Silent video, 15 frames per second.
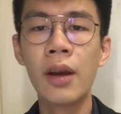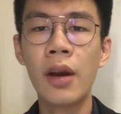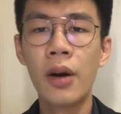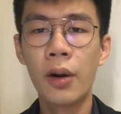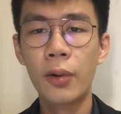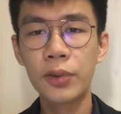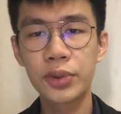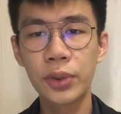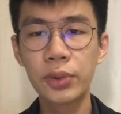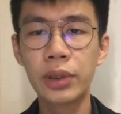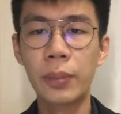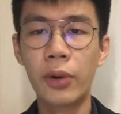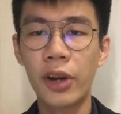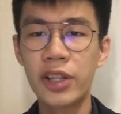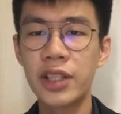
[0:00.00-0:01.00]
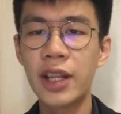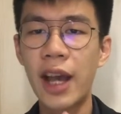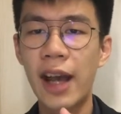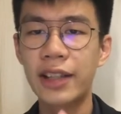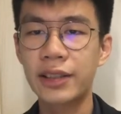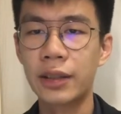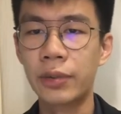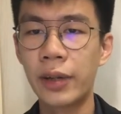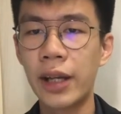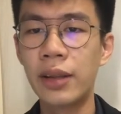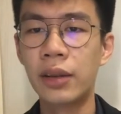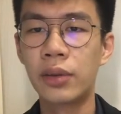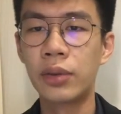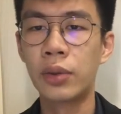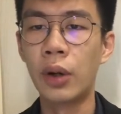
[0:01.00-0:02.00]
Also, the mortgagee has a right
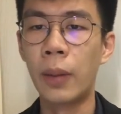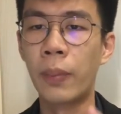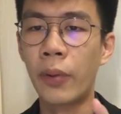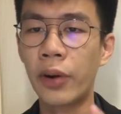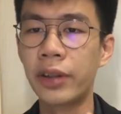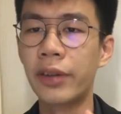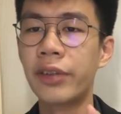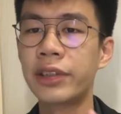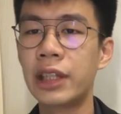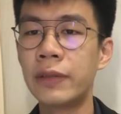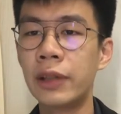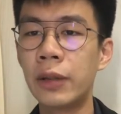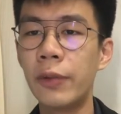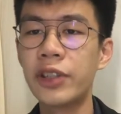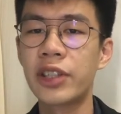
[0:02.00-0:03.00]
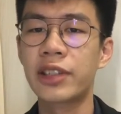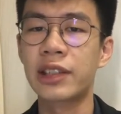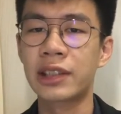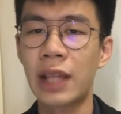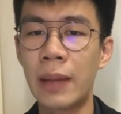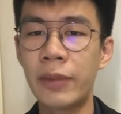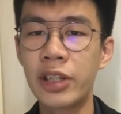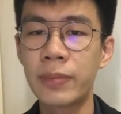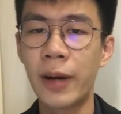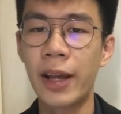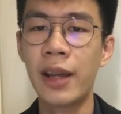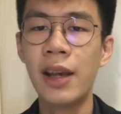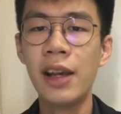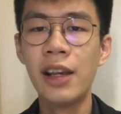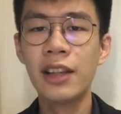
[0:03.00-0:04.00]
to appoint a receiver, which is established by
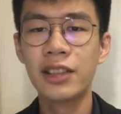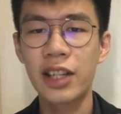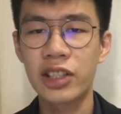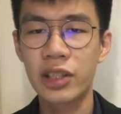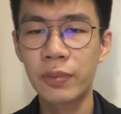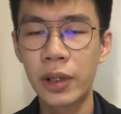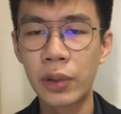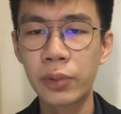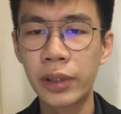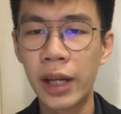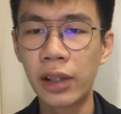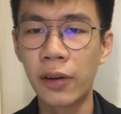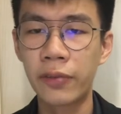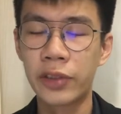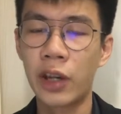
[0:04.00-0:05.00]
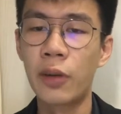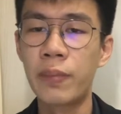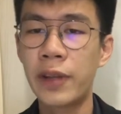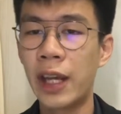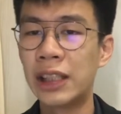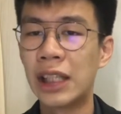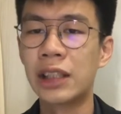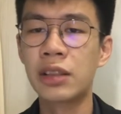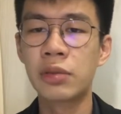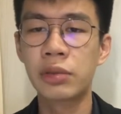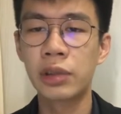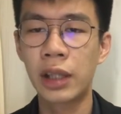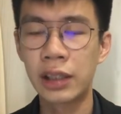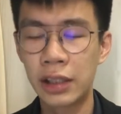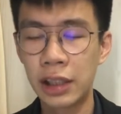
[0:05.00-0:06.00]
Section 109 of the LPA
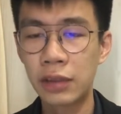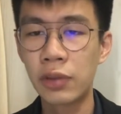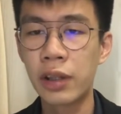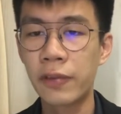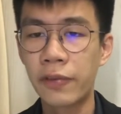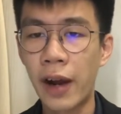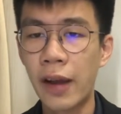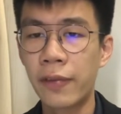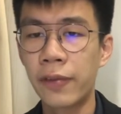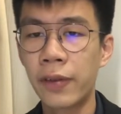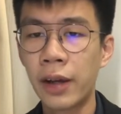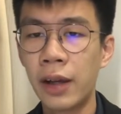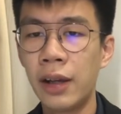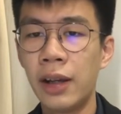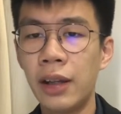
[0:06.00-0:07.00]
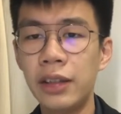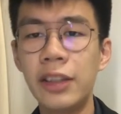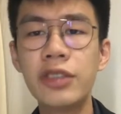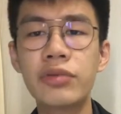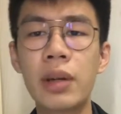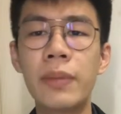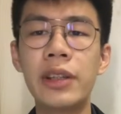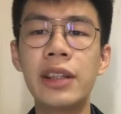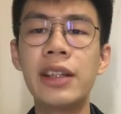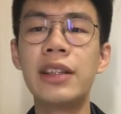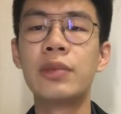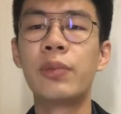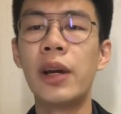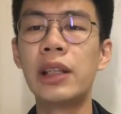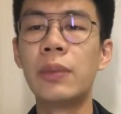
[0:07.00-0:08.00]
1925. This remedy is
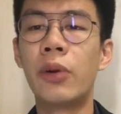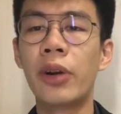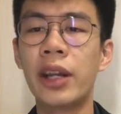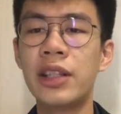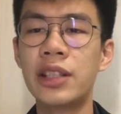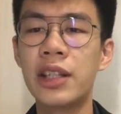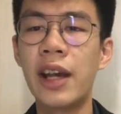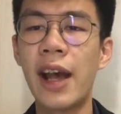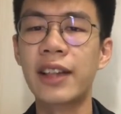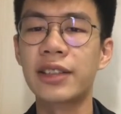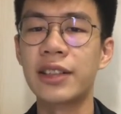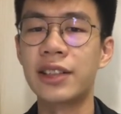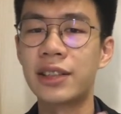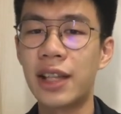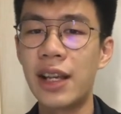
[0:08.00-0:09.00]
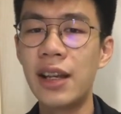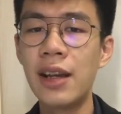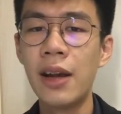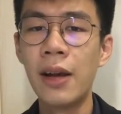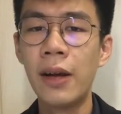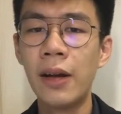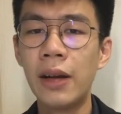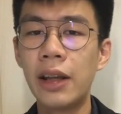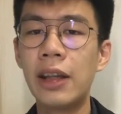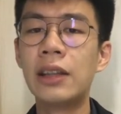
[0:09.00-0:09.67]
where the mortgagee has a say in